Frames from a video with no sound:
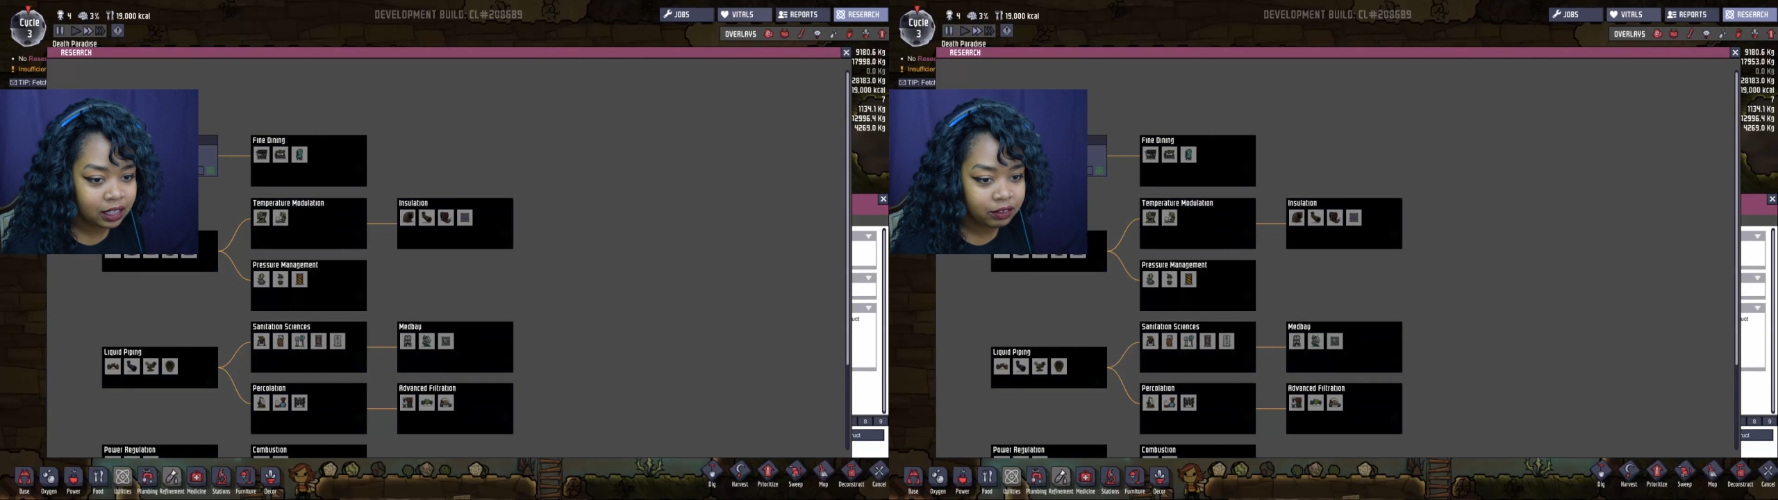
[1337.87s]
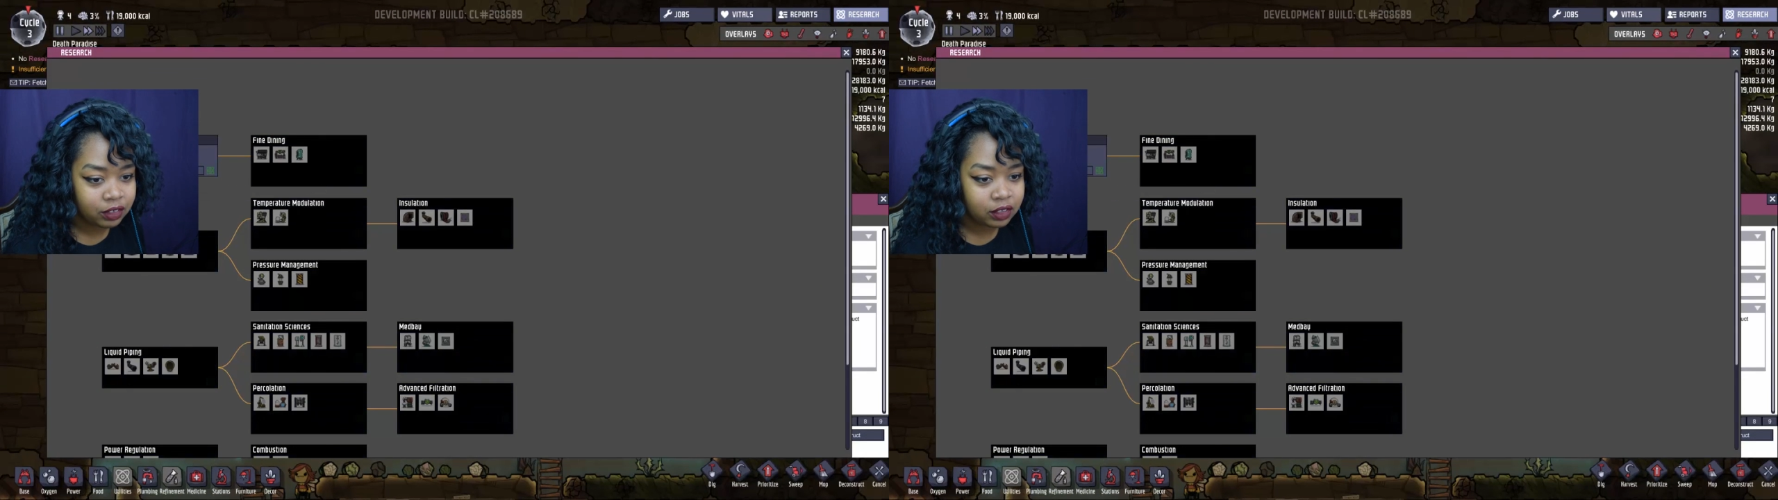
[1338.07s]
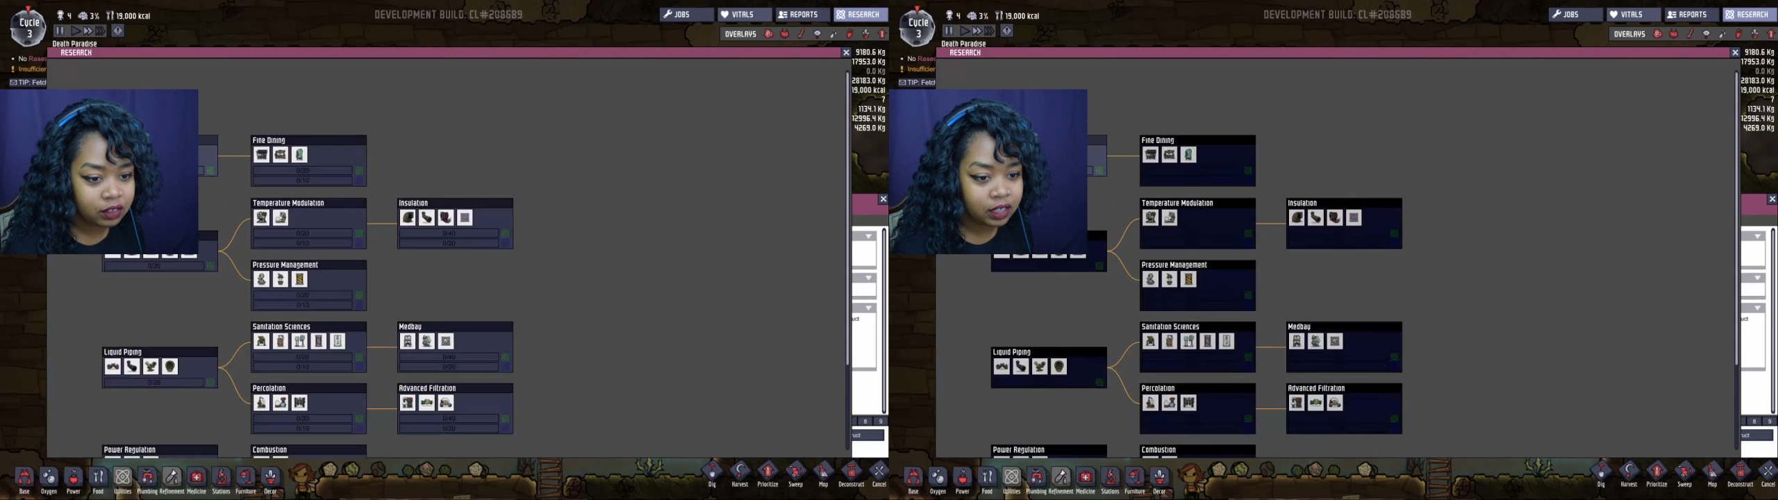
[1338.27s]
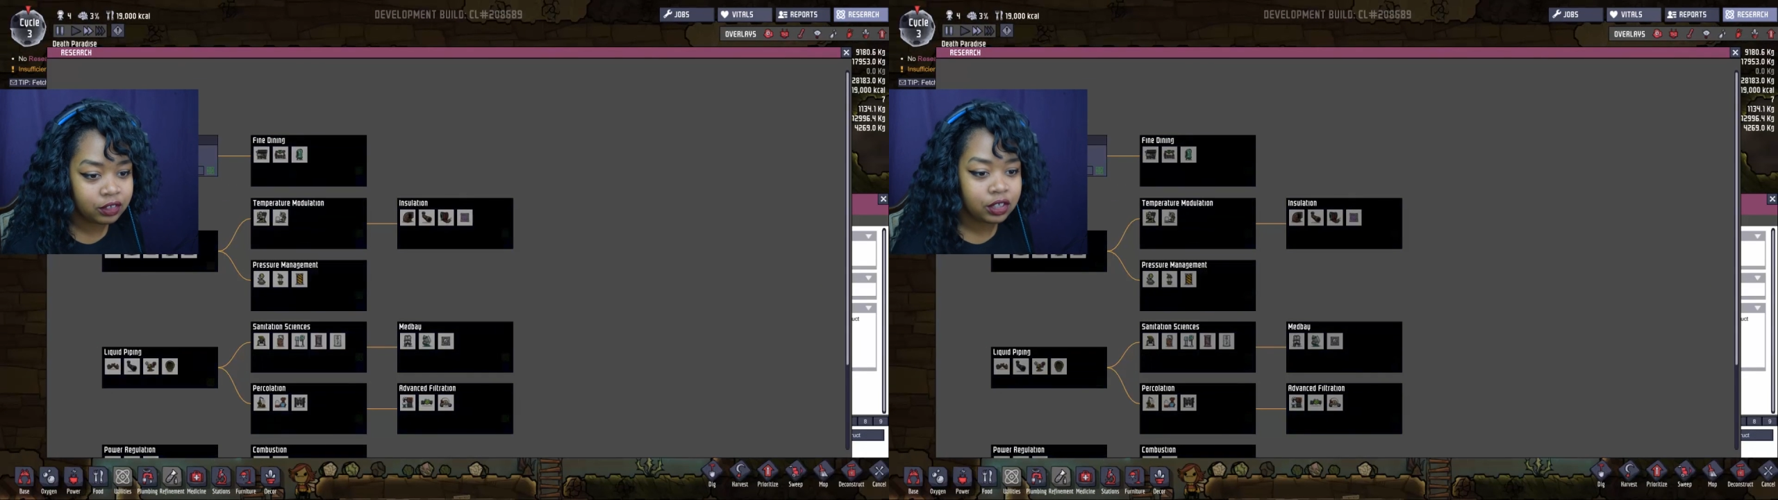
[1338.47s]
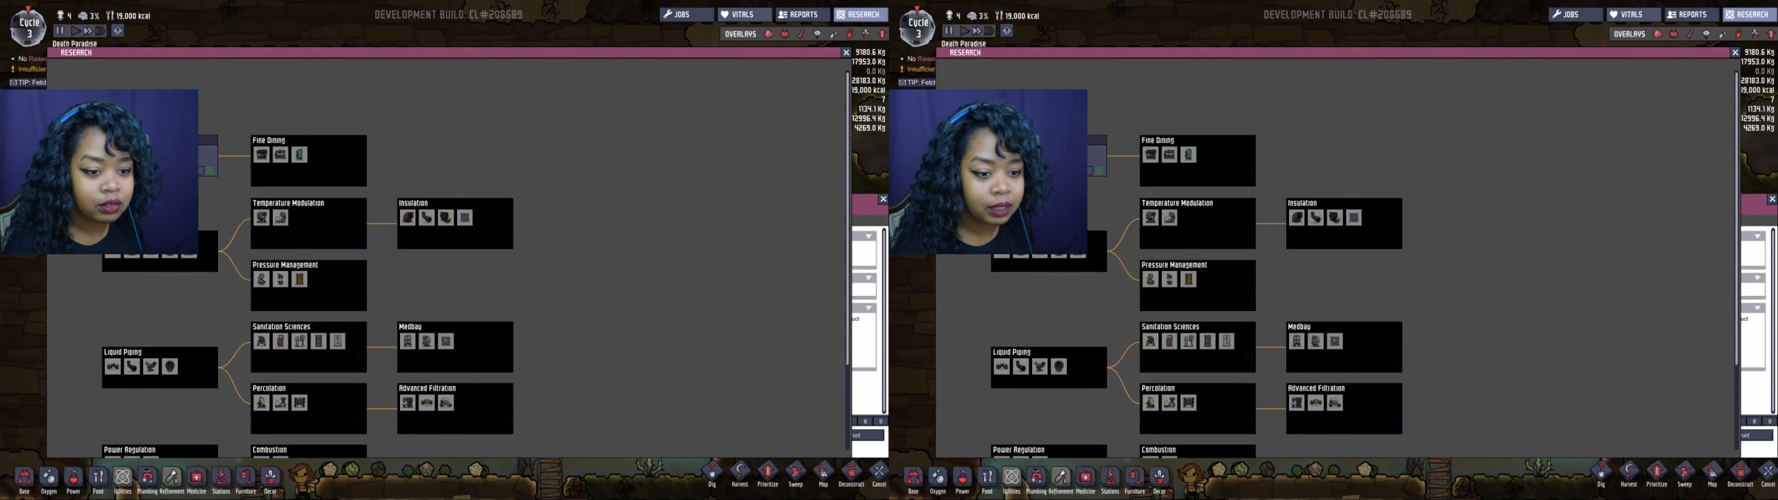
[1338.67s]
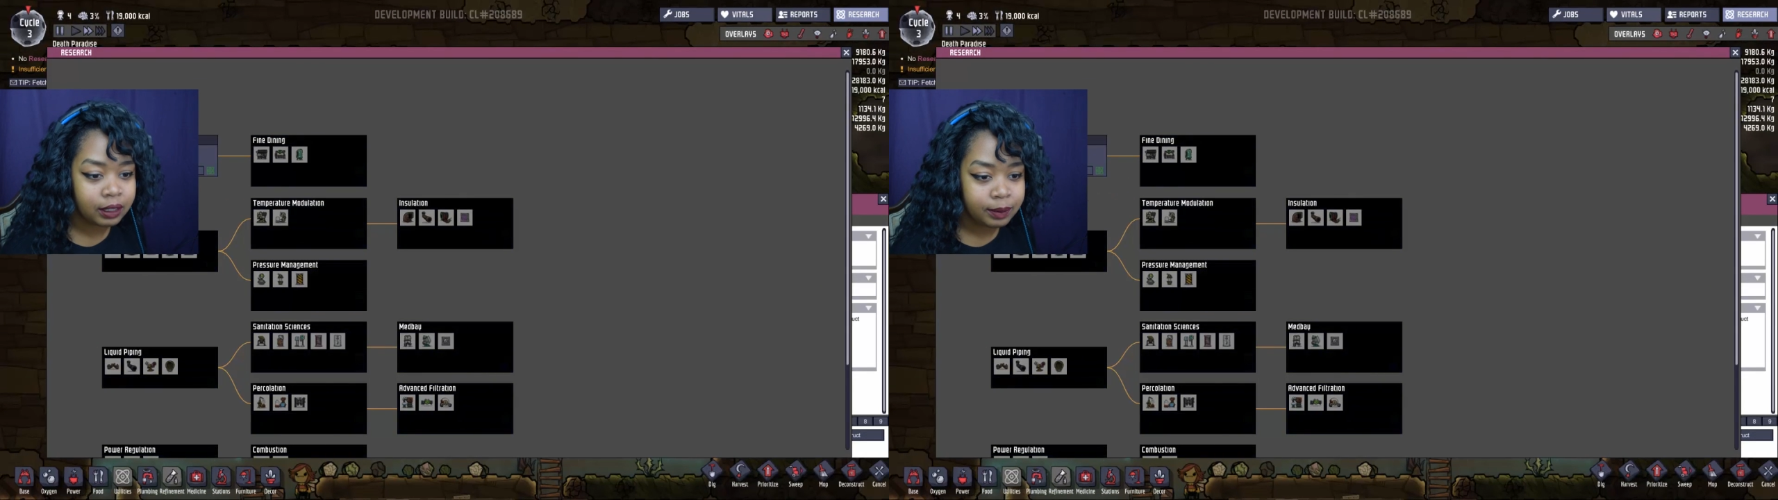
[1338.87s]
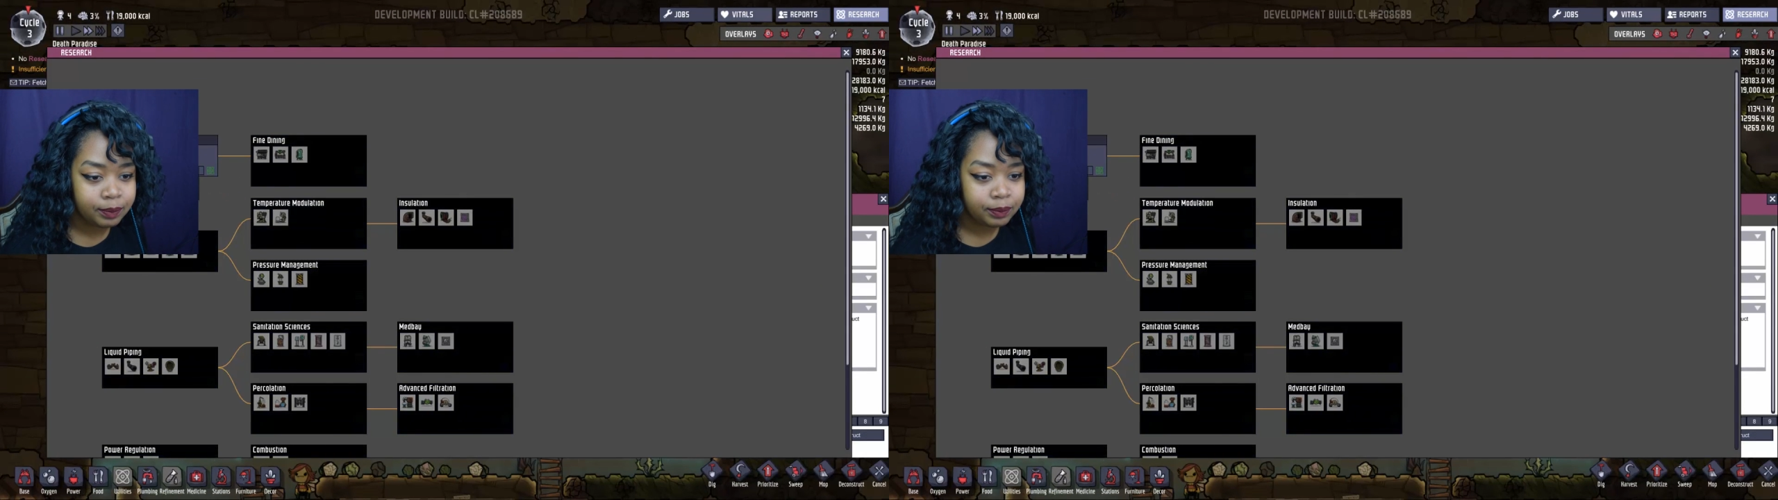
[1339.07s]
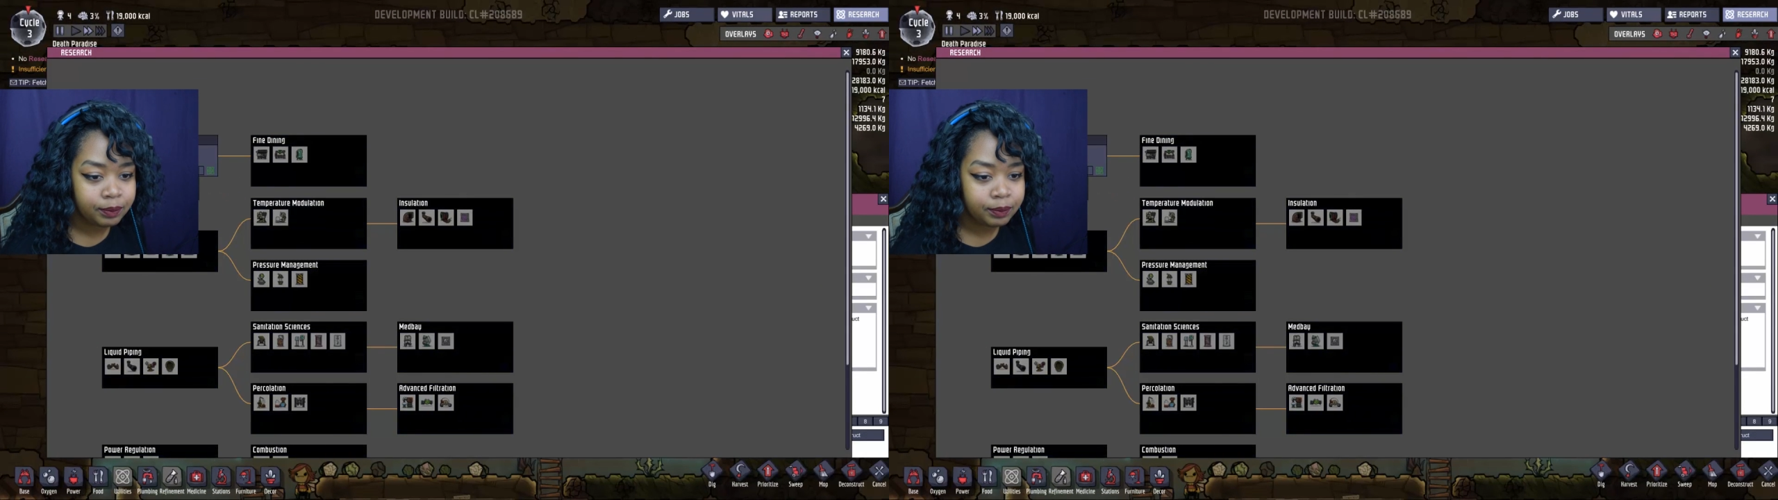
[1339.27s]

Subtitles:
gives us an algae terrarium,